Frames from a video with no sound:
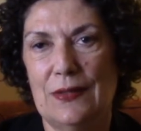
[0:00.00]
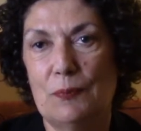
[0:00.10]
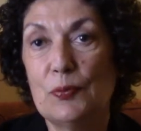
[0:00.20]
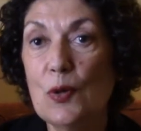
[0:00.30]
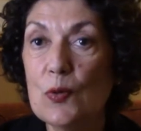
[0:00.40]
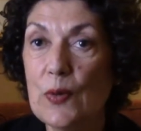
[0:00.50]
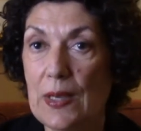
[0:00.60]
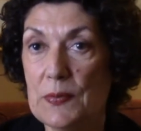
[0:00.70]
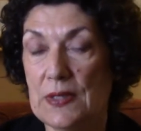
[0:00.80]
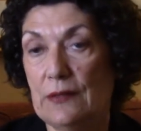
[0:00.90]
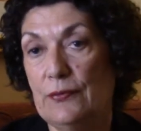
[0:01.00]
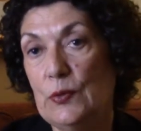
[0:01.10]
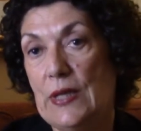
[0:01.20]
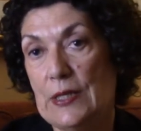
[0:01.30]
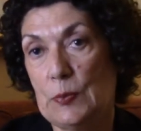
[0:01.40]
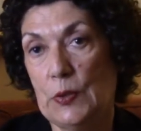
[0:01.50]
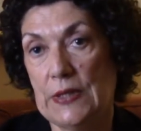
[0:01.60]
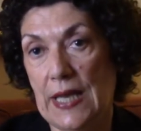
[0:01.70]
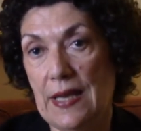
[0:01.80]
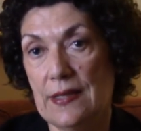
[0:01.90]
the programs that food
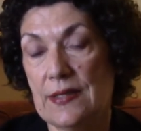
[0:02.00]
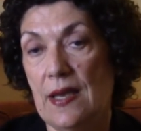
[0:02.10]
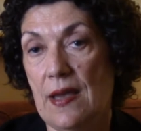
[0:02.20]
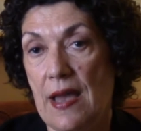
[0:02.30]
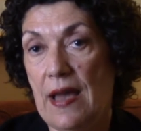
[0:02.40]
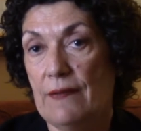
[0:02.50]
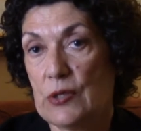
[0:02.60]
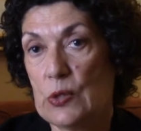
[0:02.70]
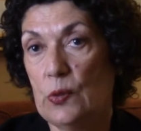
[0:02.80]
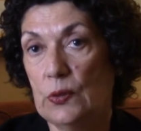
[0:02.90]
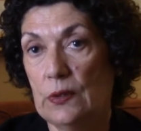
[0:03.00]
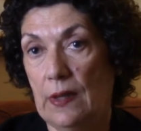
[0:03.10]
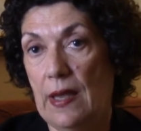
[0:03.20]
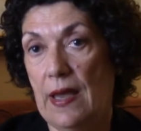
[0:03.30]
export has have shown